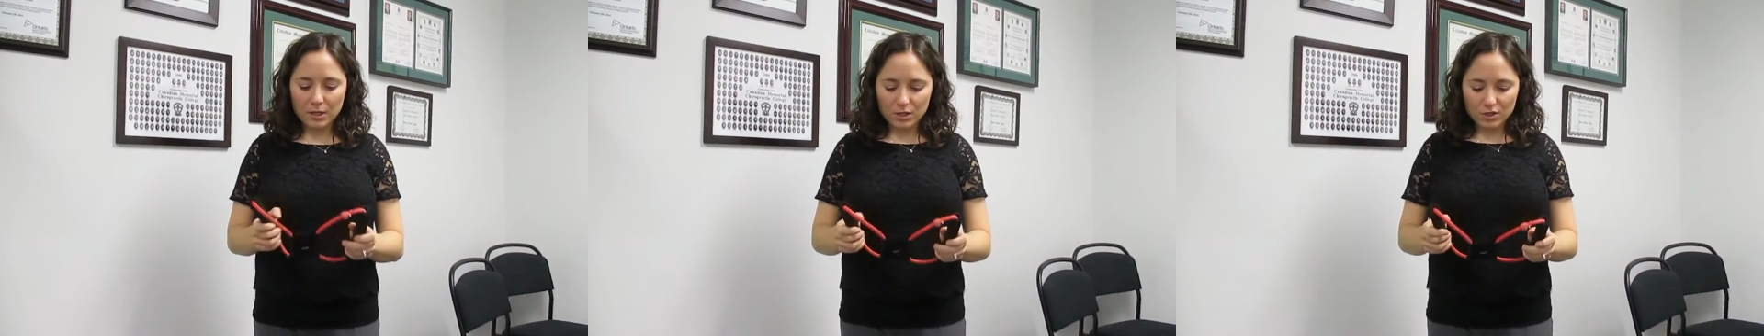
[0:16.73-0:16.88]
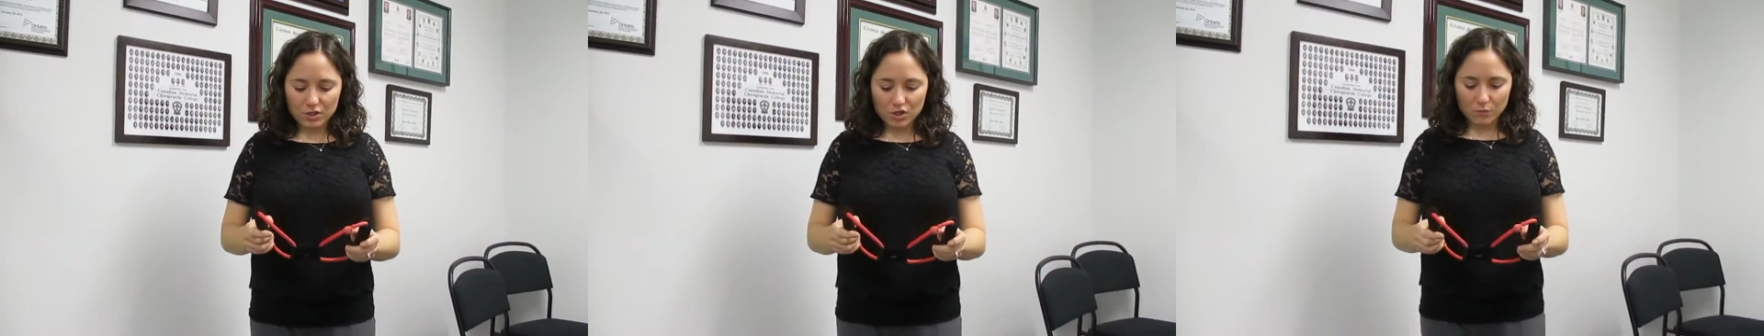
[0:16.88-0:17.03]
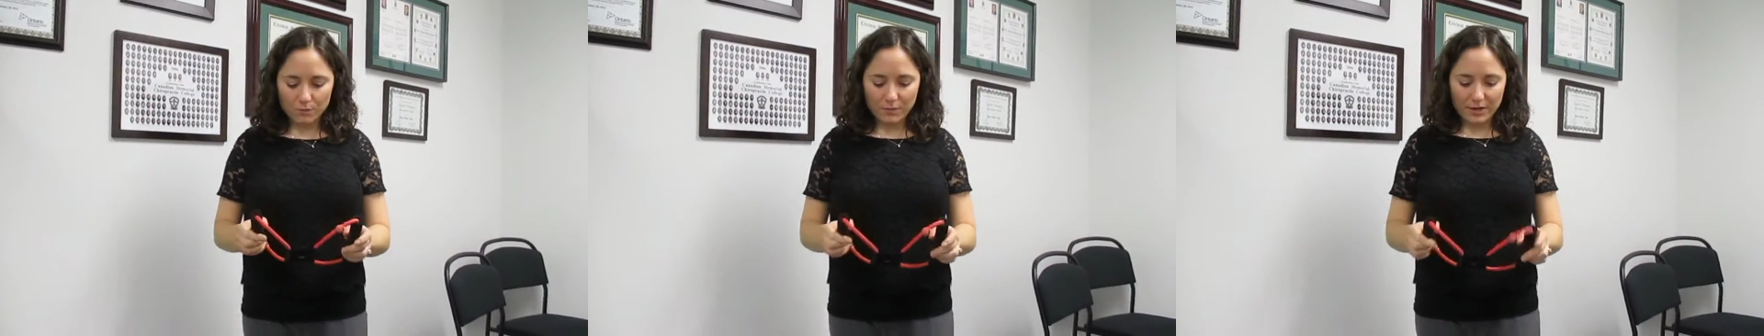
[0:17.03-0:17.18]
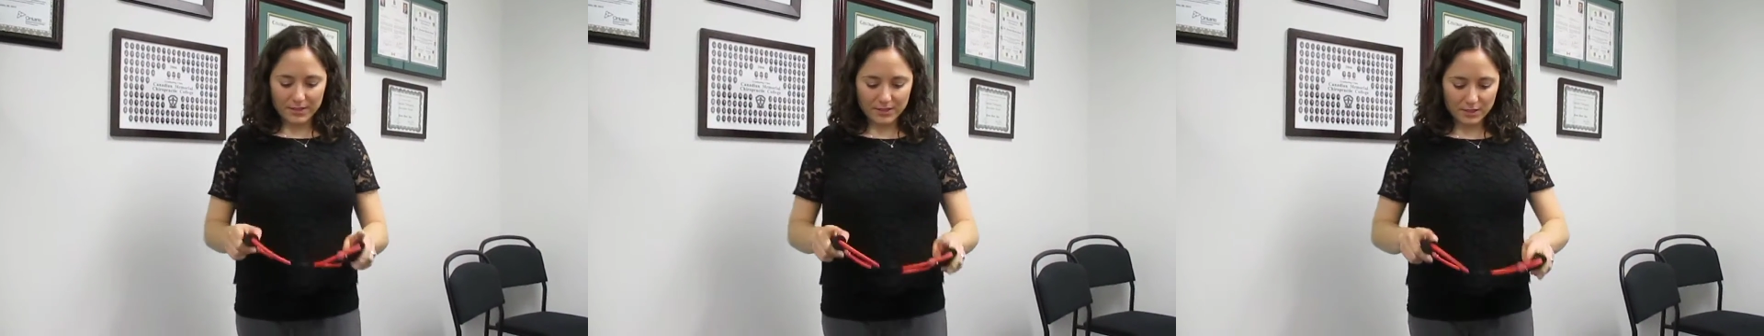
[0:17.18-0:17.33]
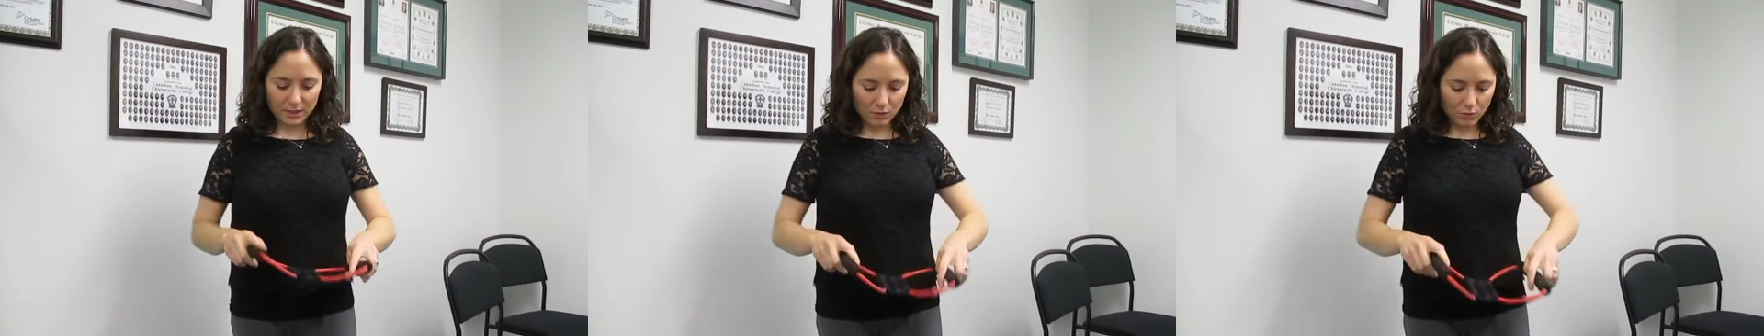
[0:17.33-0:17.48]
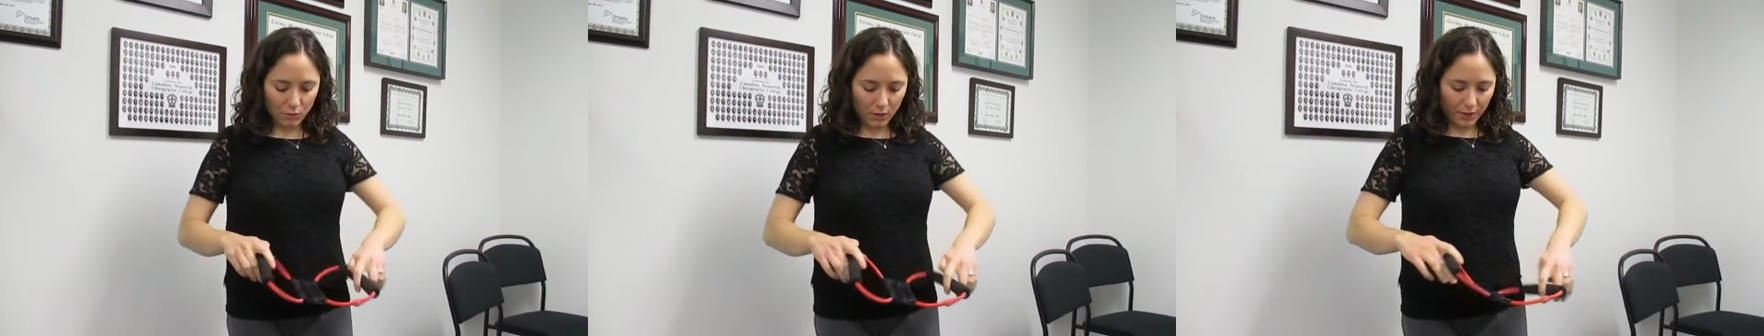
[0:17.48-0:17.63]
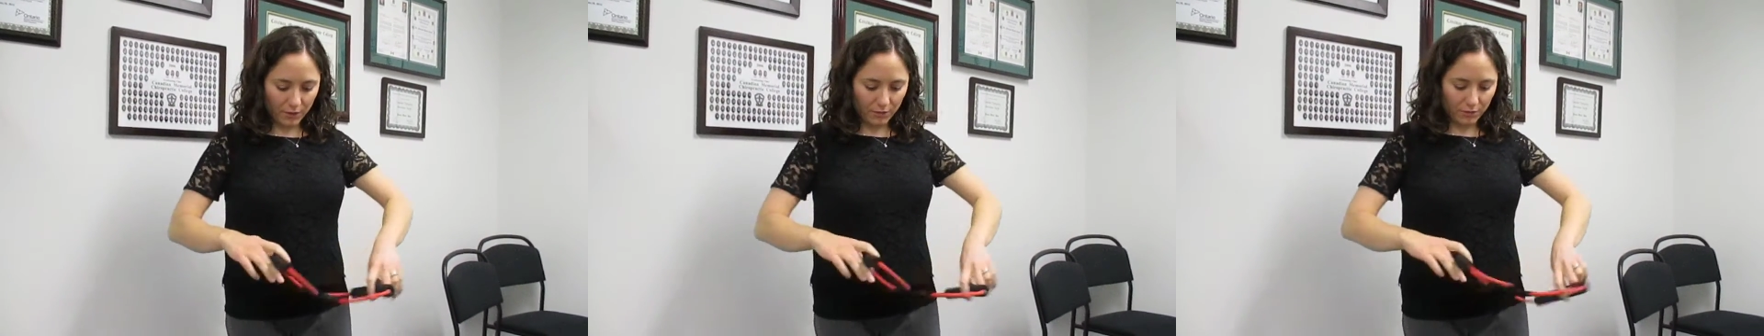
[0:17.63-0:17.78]
So basically
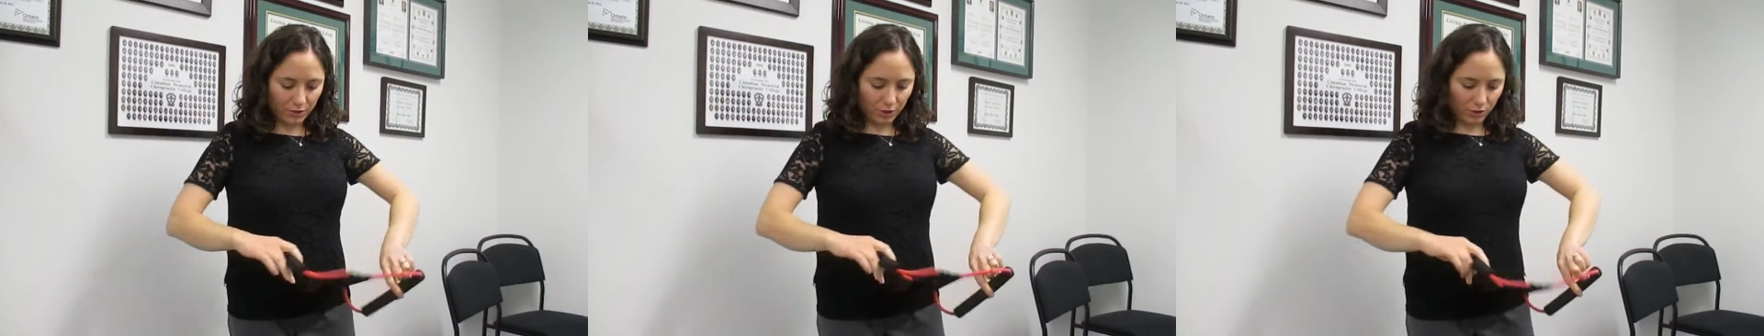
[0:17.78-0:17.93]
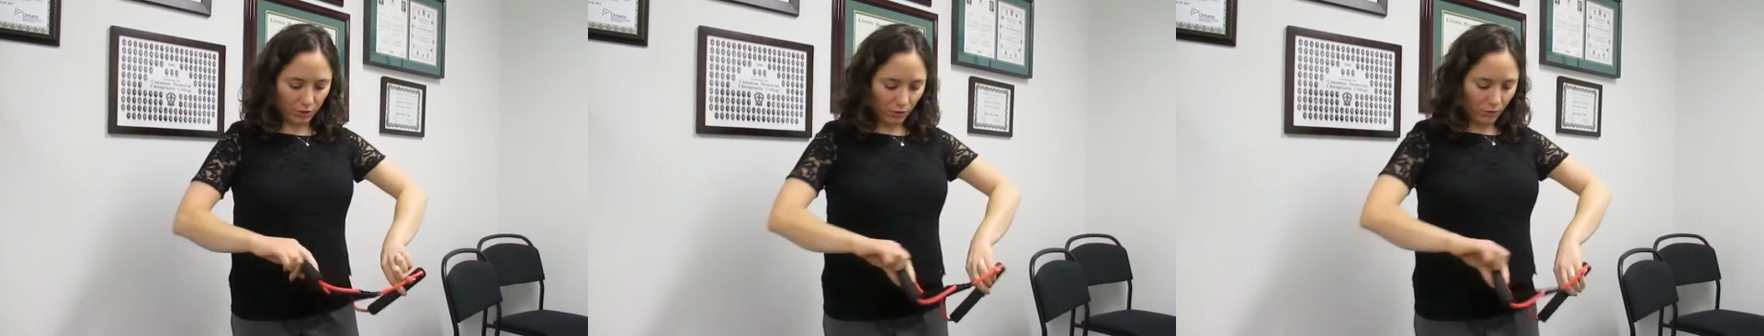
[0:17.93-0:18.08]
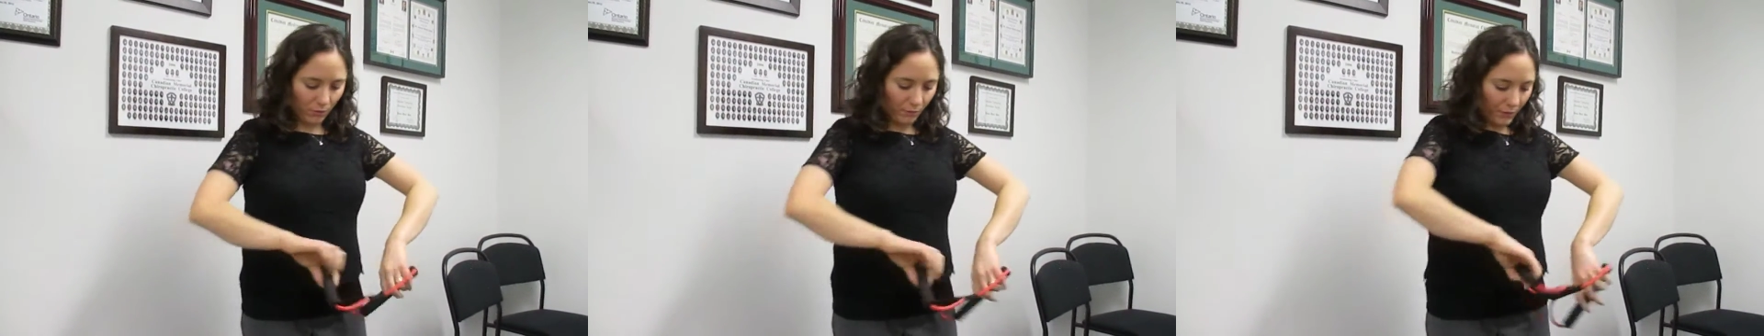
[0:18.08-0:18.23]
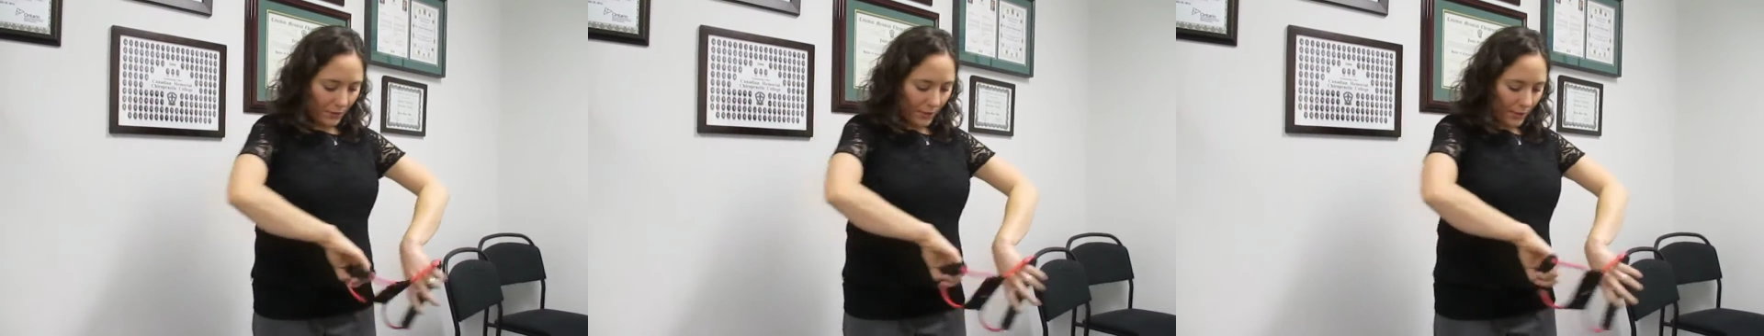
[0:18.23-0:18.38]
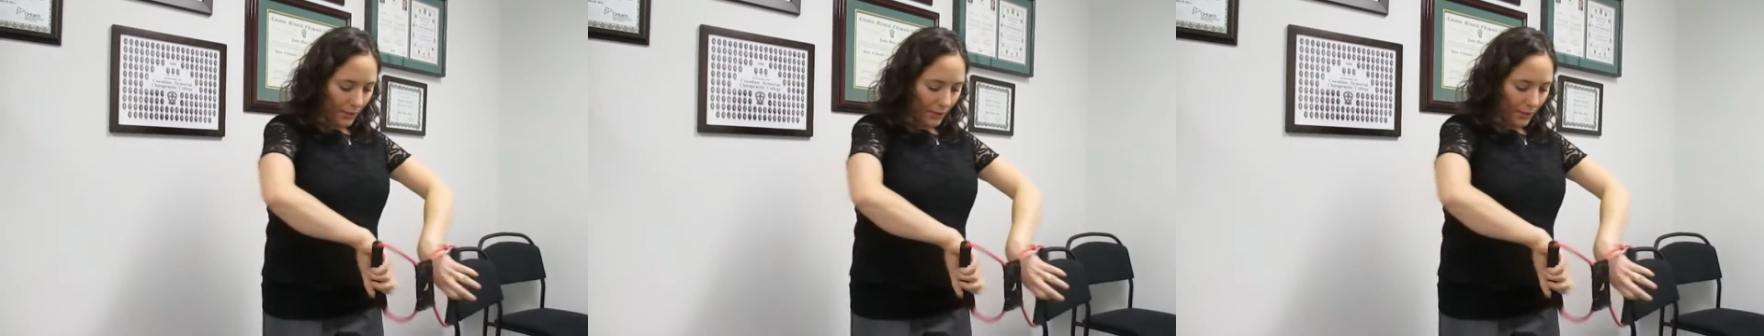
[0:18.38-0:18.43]
what you do